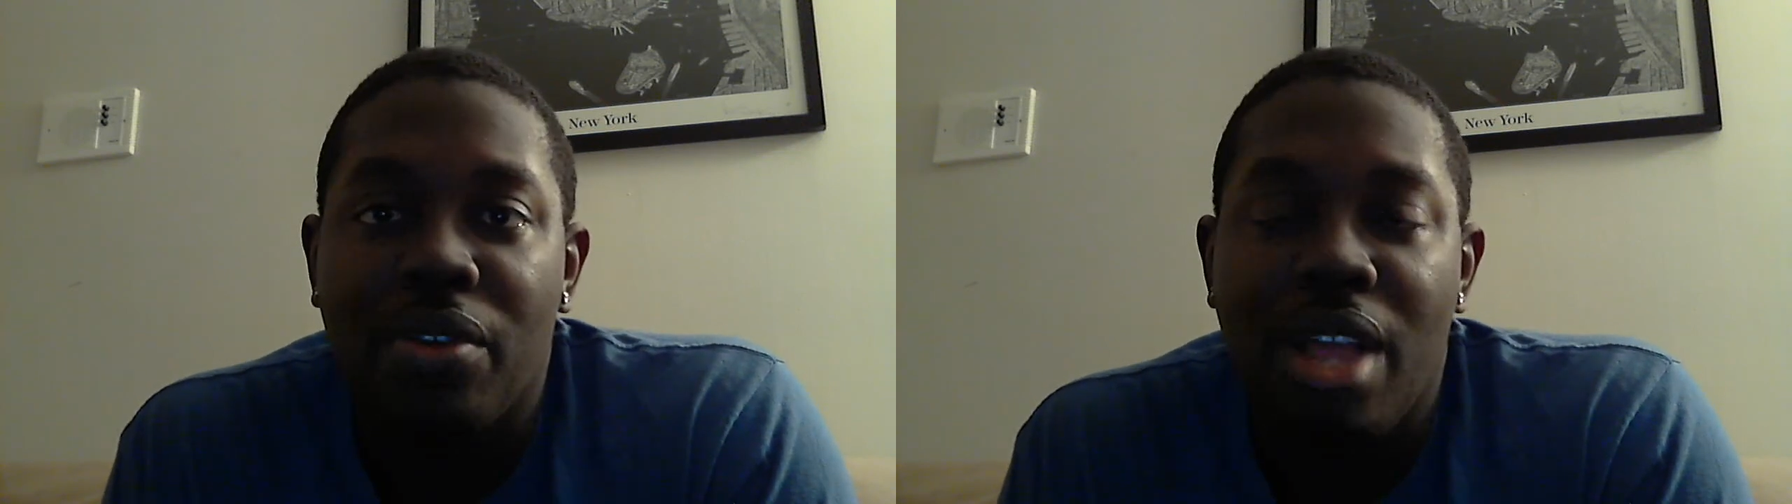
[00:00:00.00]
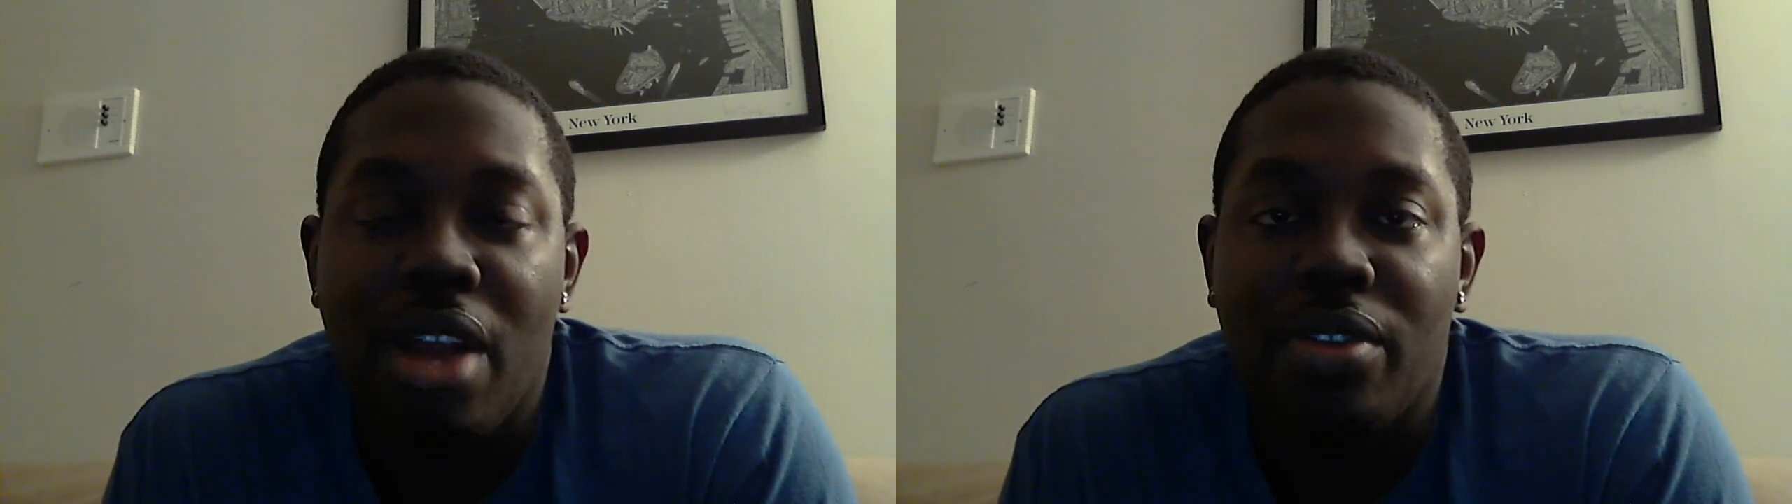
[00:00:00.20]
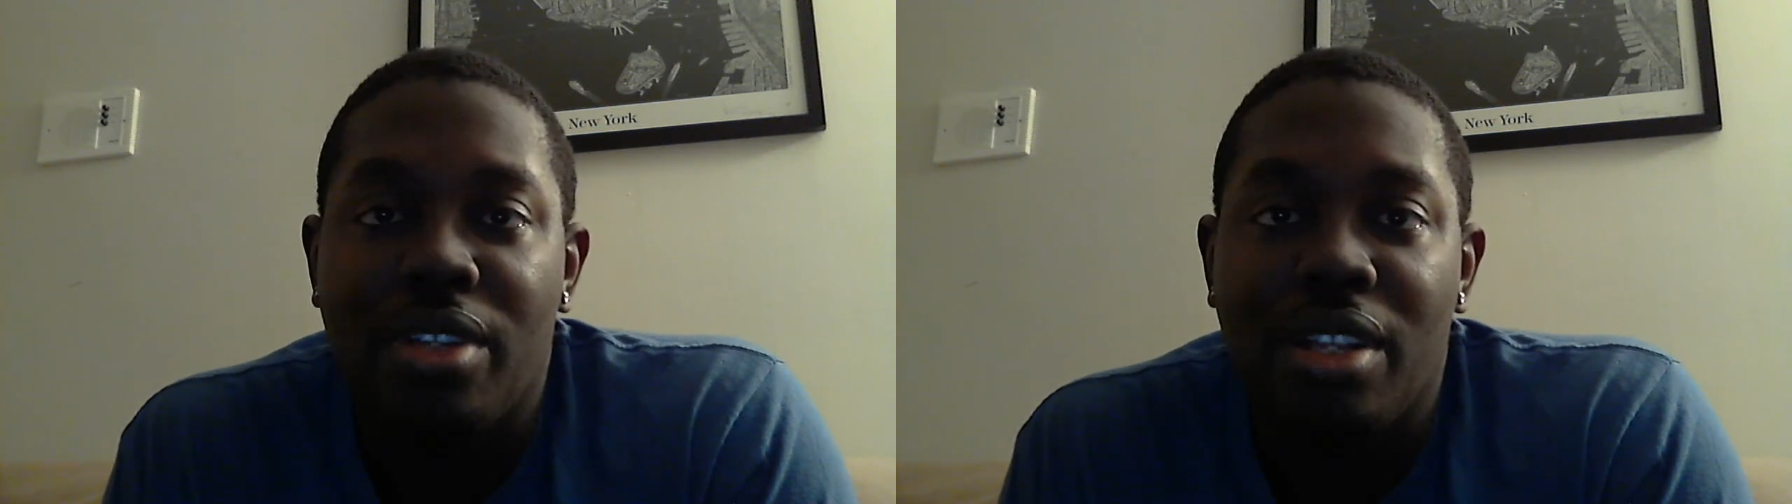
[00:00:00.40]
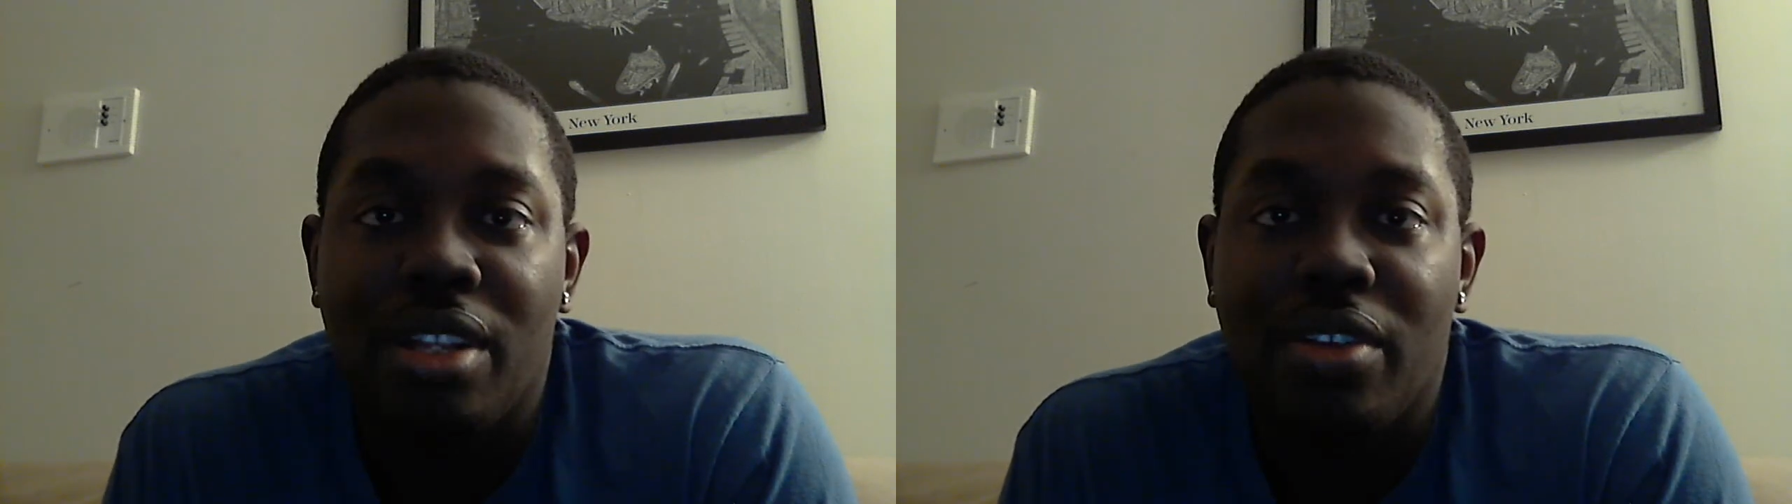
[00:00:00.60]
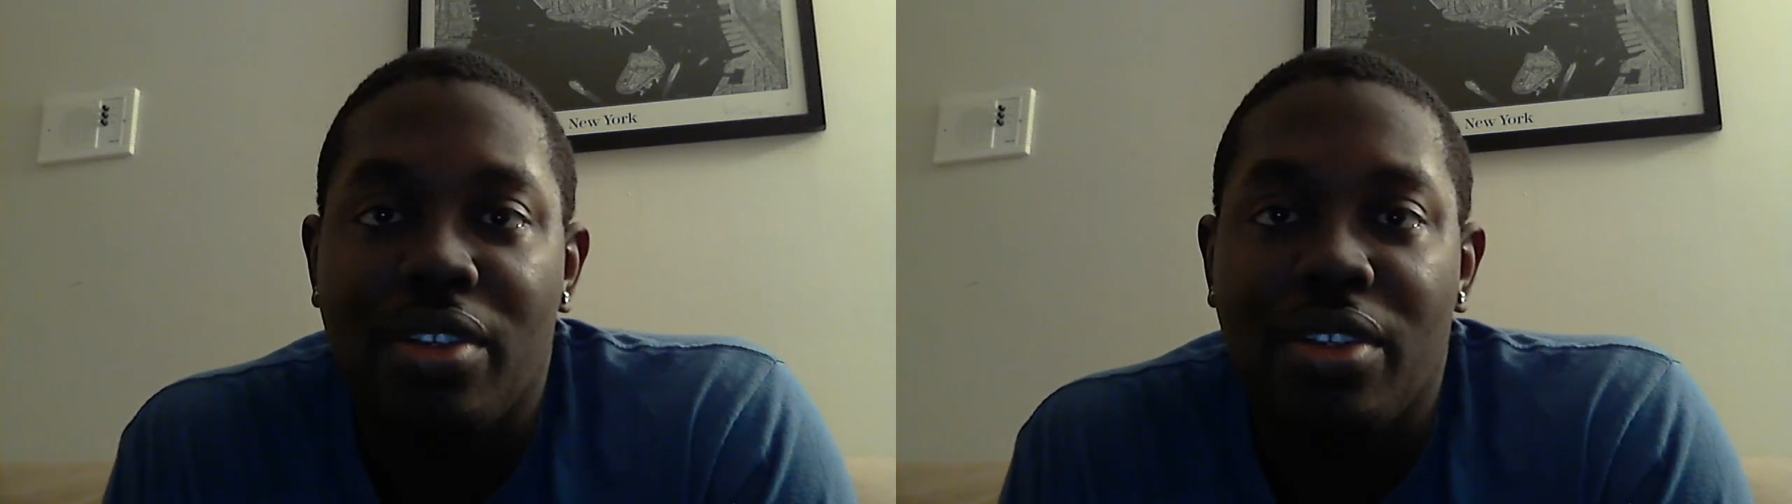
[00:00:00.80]
That
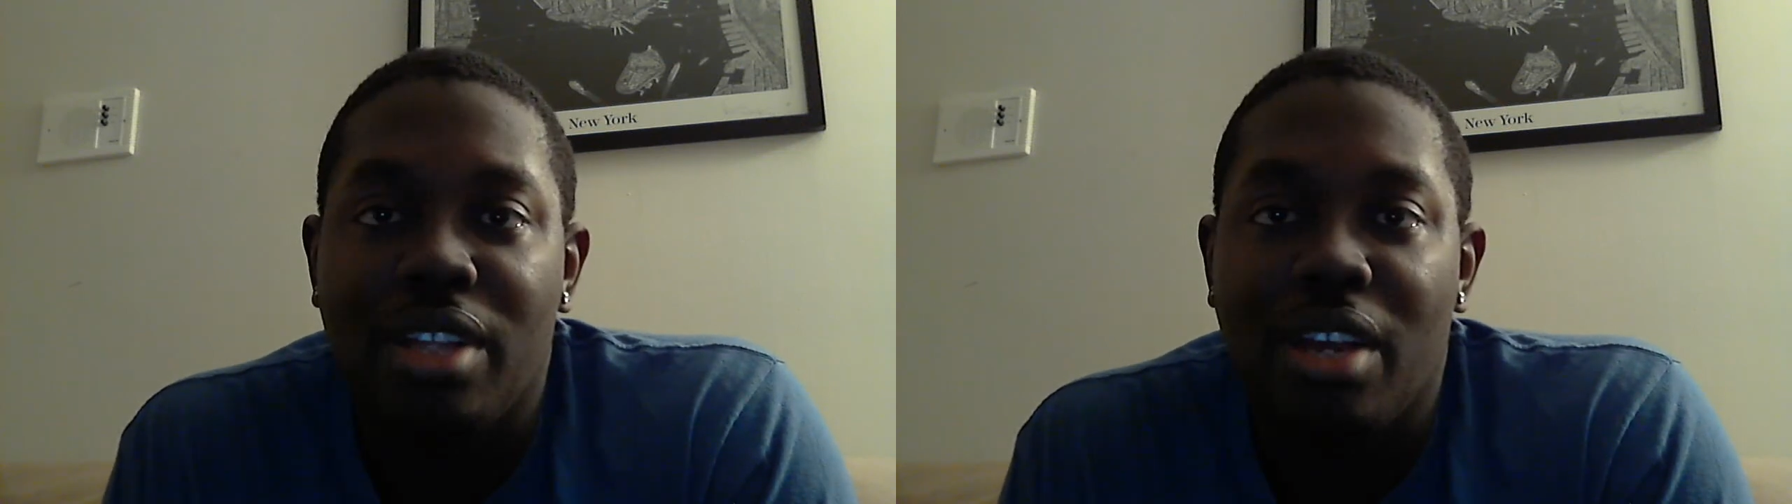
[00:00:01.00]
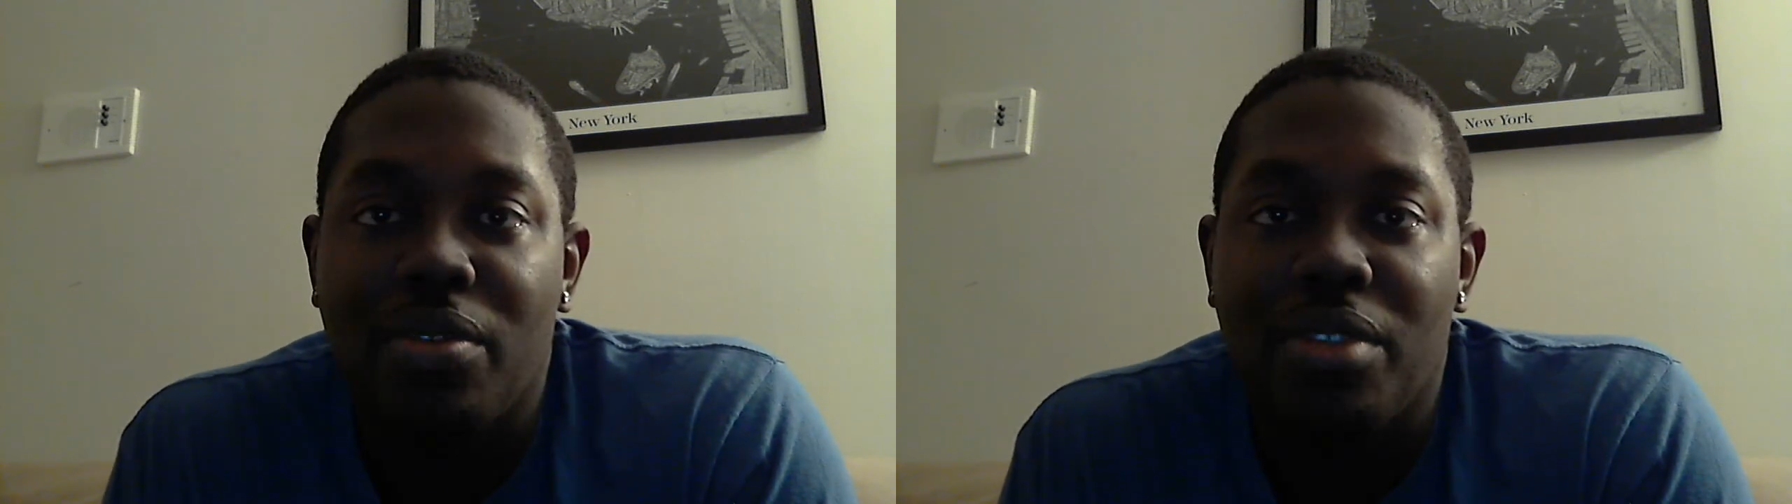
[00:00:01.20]
would